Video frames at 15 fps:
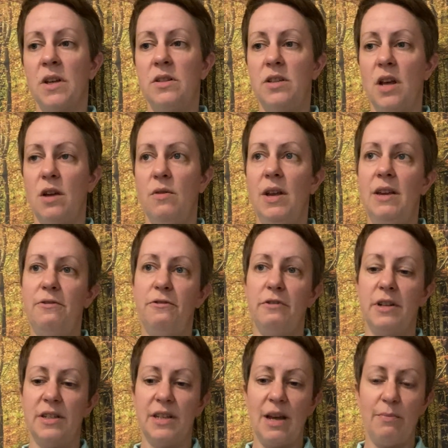So if, for
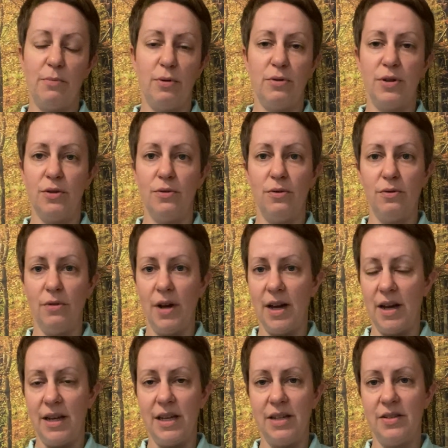example,
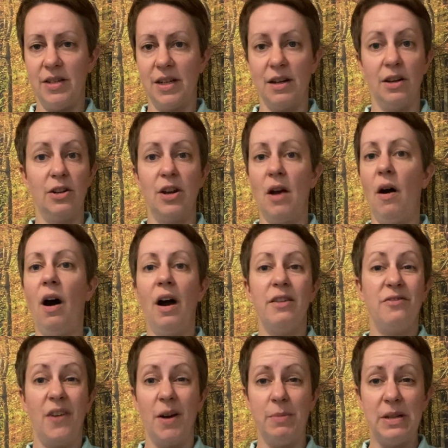you're eating, I don't know, high
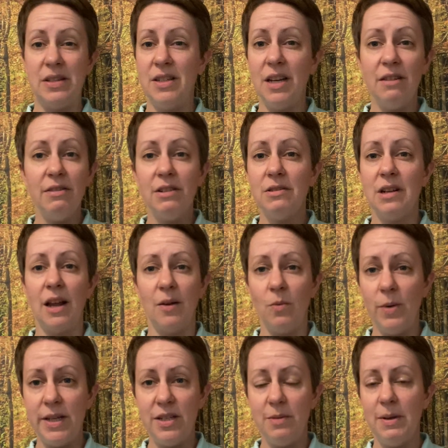fibre cereals like
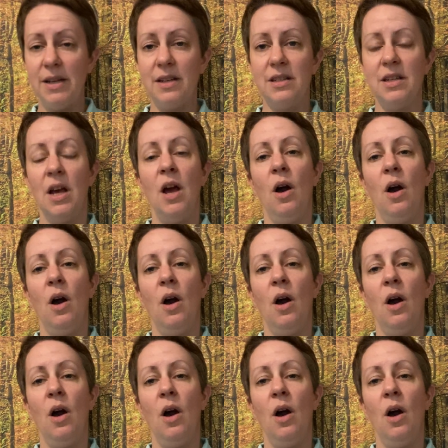Weetabix